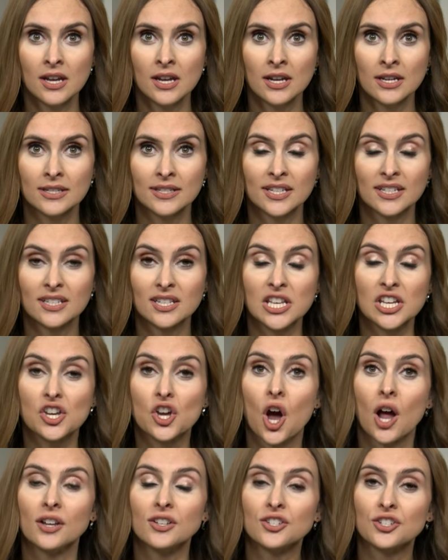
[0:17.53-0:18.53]
since the
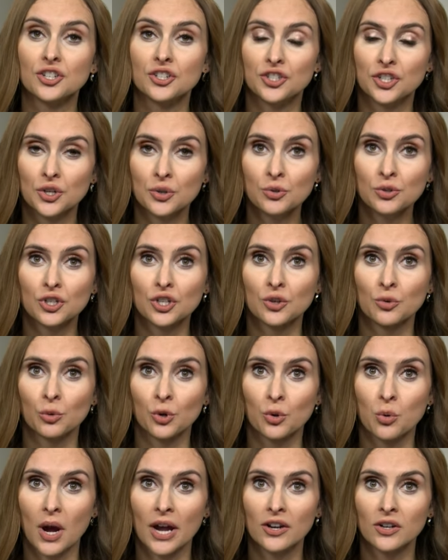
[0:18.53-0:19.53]
Constitution
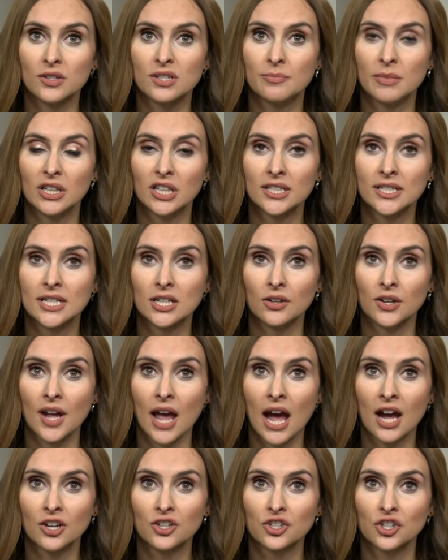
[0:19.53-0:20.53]
requires military
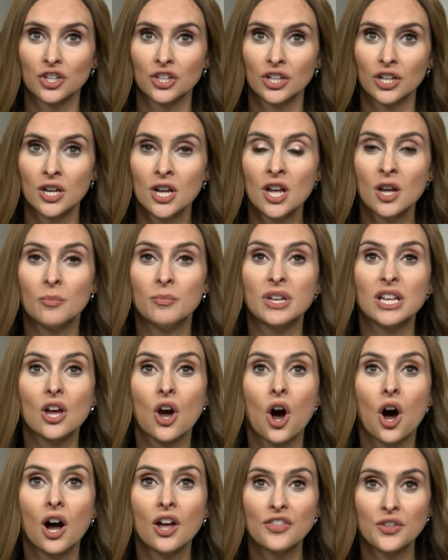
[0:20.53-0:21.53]
action be
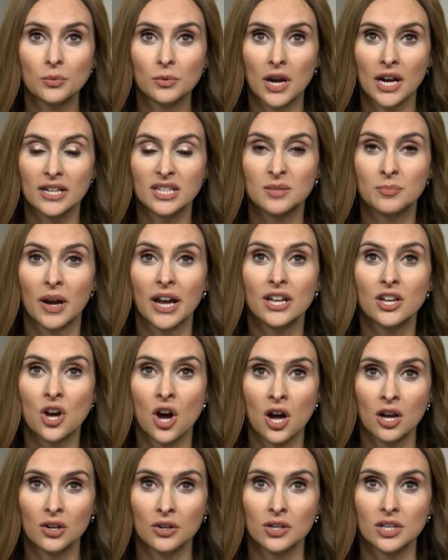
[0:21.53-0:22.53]
authorized by
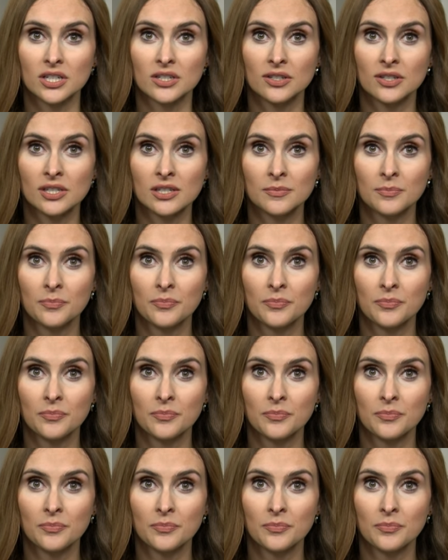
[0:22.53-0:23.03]
Congress.